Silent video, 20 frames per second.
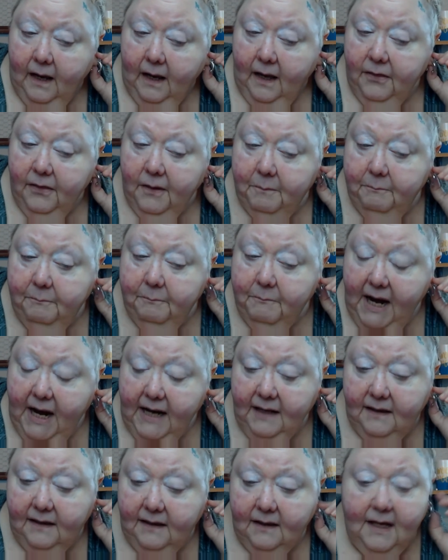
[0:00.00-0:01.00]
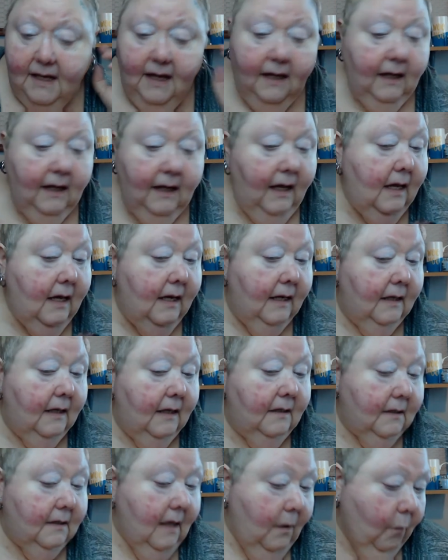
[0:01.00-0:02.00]
The main thing
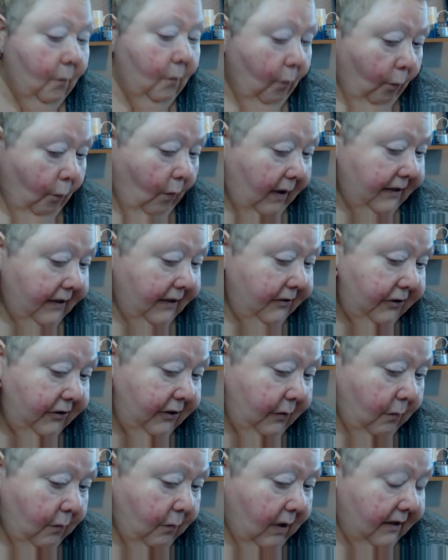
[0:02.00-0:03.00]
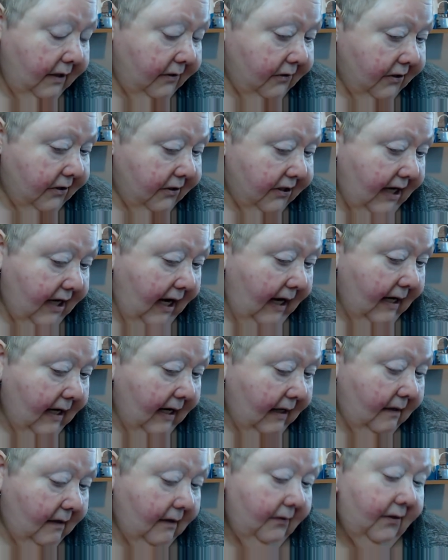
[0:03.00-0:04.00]
is once you
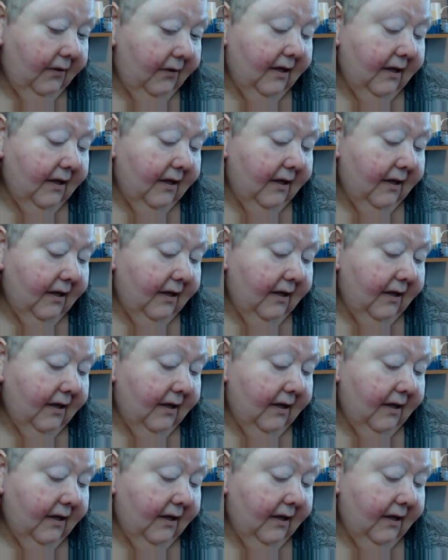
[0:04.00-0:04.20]
understand the